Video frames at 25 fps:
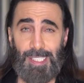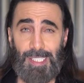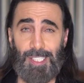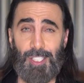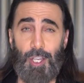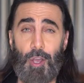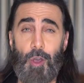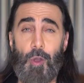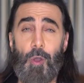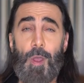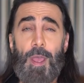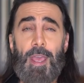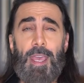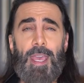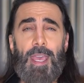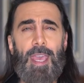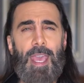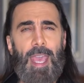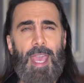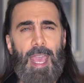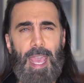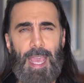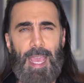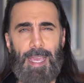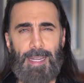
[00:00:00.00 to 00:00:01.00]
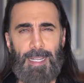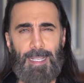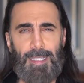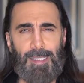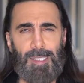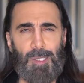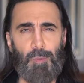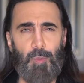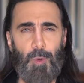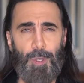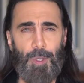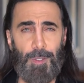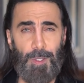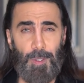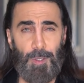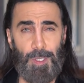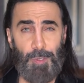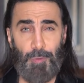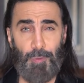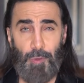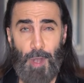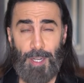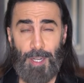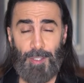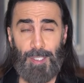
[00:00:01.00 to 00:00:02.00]
So it is one of those
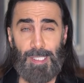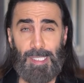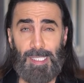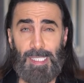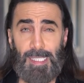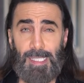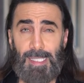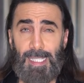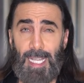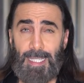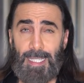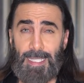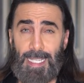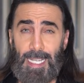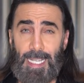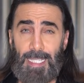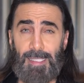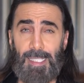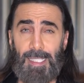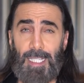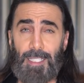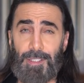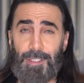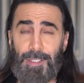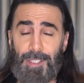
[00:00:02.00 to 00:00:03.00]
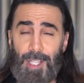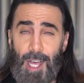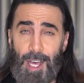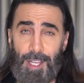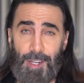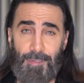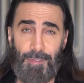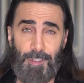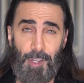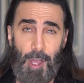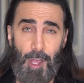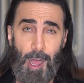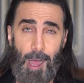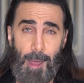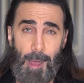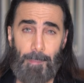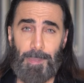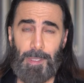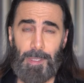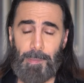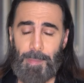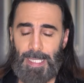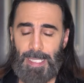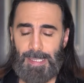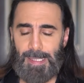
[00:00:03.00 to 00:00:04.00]
fragrances that gets a lot of
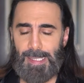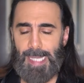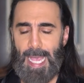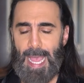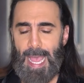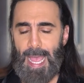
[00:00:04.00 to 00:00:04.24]
compliments.